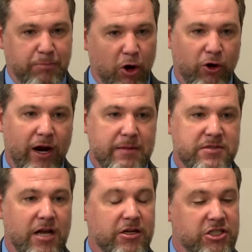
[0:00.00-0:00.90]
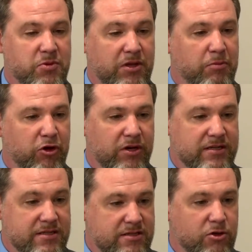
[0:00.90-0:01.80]
programs, not just with
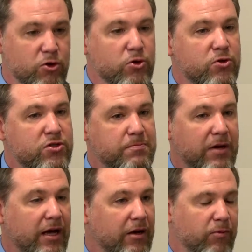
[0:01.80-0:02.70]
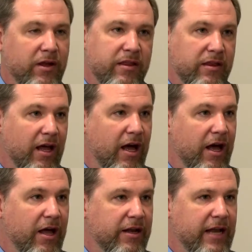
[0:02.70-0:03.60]
communities and schools, but with
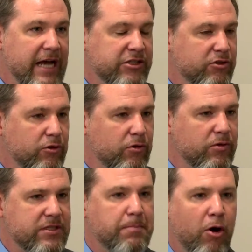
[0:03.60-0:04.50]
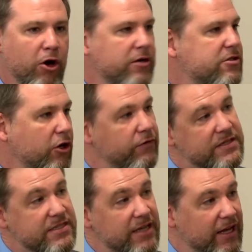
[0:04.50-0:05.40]
National, Park
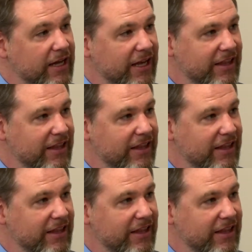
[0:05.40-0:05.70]
Service Day.